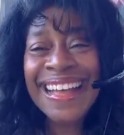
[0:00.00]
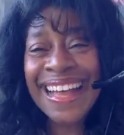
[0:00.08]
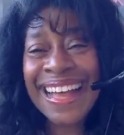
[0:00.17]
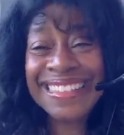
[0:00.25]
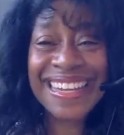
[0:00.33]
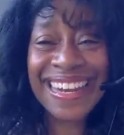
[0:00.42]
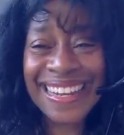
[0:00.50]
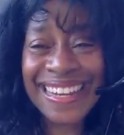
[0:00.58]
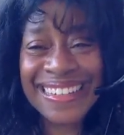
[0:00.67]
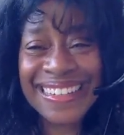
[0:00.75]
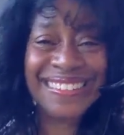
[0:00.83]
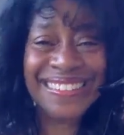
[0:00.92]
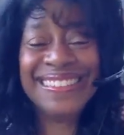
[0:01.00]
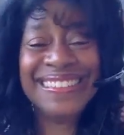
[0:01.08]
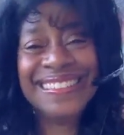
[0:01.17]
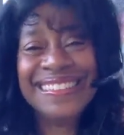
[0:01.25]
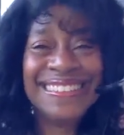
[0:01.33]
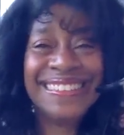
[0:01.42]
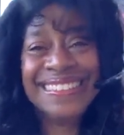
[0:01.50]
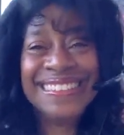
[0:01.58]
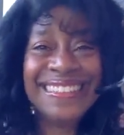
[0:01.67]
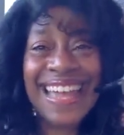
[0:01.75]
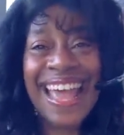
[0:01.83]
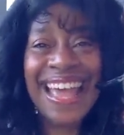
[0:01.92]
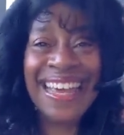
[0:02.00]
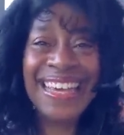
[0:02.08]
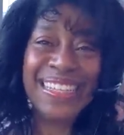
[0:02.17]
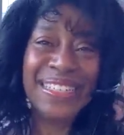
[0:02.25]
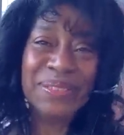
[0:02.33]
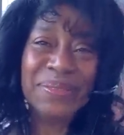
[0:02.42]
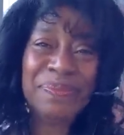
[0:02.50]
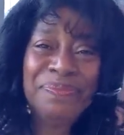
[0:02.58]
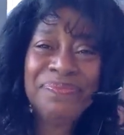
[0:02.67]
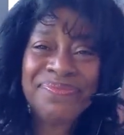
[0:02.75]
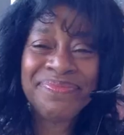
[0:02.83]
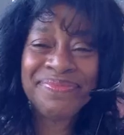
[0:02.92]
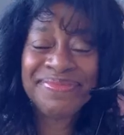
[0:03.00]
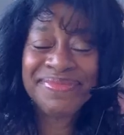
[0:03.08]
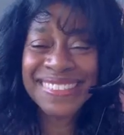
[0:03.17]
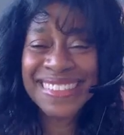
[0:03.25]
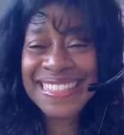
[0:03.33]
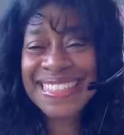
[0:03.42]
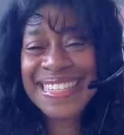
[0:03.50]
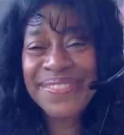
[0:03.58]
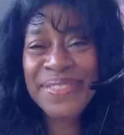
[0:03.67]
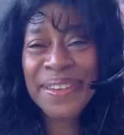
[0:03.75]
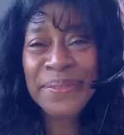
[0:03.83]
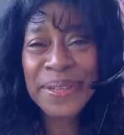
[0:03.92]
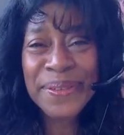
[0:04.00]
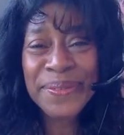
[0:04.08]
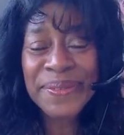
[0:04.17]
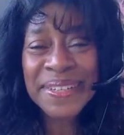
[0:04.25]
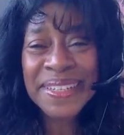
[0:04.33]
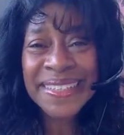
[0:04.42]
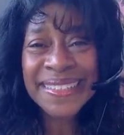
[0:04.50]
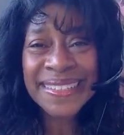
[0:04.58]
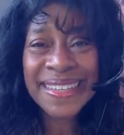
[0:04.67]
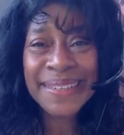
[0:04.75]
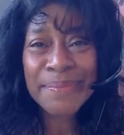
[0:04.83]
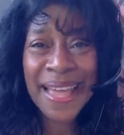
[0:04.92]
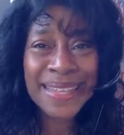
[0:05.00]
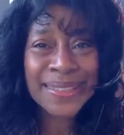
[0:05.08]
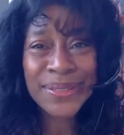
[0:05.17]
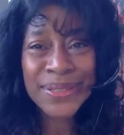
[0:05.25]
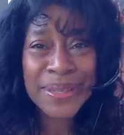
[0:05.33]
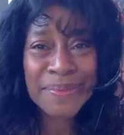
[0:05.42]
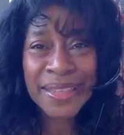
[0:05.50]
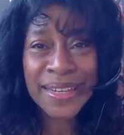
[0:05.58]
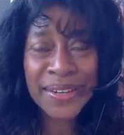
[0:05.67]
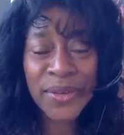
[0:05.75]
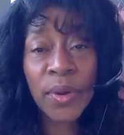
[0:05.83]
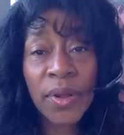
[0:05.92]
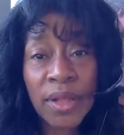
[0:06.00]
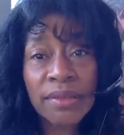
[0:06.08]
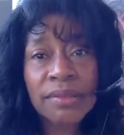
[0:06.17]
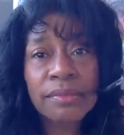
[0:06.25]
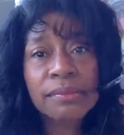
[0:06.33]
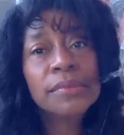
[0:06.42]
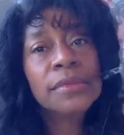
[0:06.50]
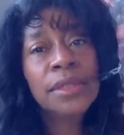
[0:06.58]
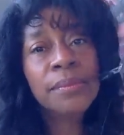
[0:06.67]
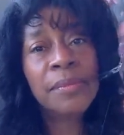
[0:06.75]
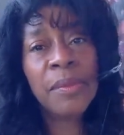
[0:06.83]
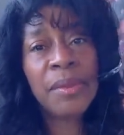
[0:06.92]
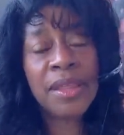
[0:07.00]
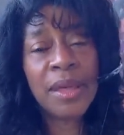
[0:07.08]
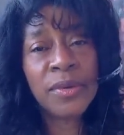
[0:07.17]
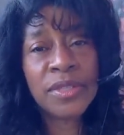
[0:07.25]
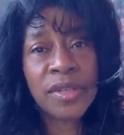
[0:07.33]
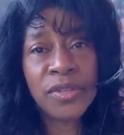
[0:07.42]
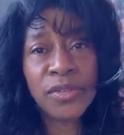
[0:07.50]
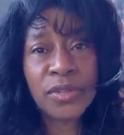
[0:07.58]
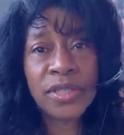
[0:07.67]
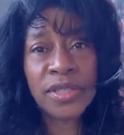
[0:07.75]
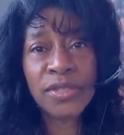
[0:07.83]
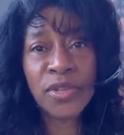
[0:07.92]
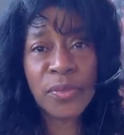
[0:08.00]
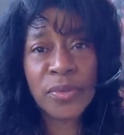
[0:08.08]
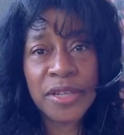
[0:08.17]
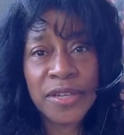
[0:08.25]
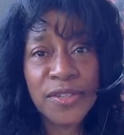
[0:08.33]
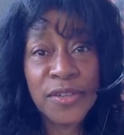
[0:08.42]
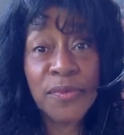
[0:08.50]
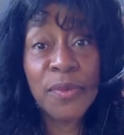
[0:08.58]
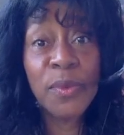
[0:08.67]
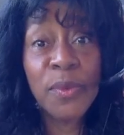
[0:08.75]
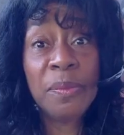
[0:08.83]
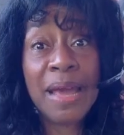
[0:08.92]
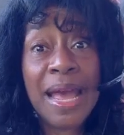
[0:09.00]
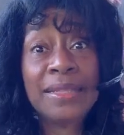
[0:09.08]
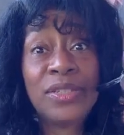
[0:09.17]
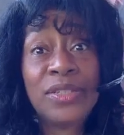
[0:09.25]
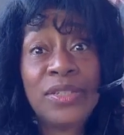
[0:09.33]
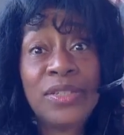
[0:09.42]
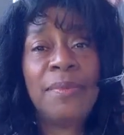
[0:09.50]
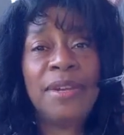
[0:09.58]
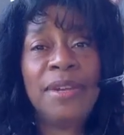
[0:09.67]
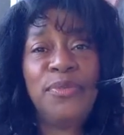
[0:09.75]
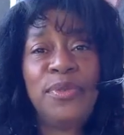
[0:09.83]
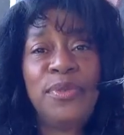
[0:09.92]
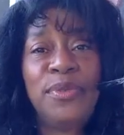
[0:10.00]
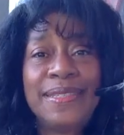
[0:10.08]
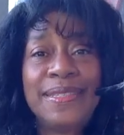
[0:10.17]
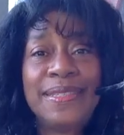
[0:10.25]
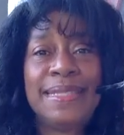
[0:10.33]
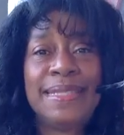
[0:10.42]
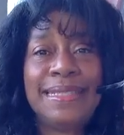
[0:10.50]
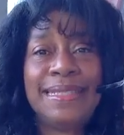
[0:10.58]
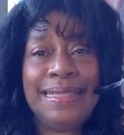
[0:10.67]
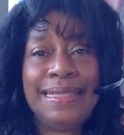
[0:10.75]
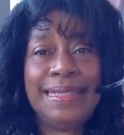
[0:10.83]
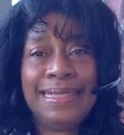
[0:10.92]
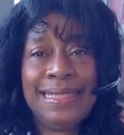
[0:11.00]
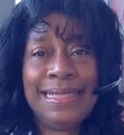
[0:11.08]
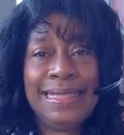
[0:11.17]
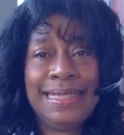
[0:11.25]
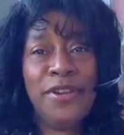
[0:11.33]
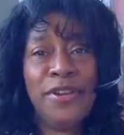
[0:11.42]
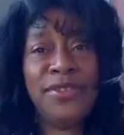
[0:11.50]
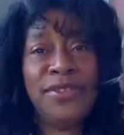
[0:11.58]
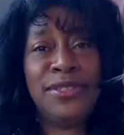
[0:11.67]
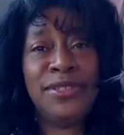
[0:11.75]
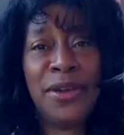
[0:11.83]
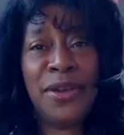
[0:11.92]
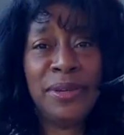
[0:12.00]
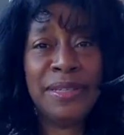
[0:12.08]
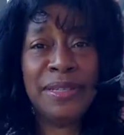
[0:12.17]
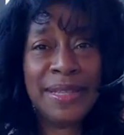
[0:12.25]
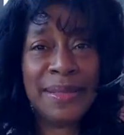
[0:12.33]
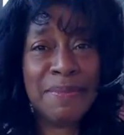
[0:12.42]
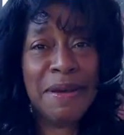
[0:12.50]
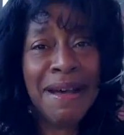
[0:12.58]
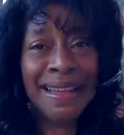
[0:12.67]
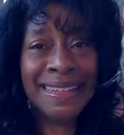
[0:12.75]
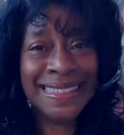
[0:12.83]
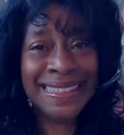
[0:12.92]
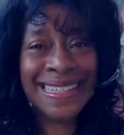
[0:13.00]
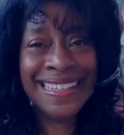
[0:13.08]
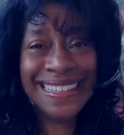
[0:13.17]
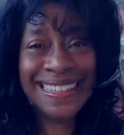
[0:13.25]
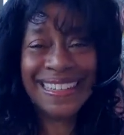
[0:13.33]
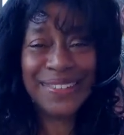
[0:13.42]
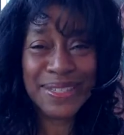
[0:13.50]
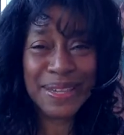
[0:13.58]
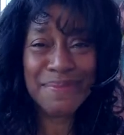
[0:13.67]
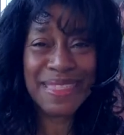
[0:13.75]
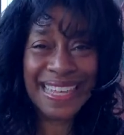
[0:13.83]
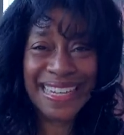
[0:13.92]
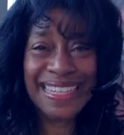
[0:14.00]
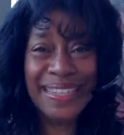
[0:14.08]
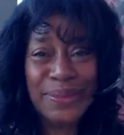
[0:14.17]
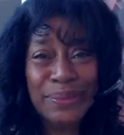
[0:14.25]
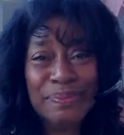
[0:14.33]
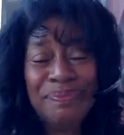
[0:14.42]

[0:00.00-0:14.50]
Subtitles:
I did it. Yay. Isn't it fun when you like master something new? Well, maybe that was a loose interpretation of the word master. How about if we just dip our little toe into the pond of something new?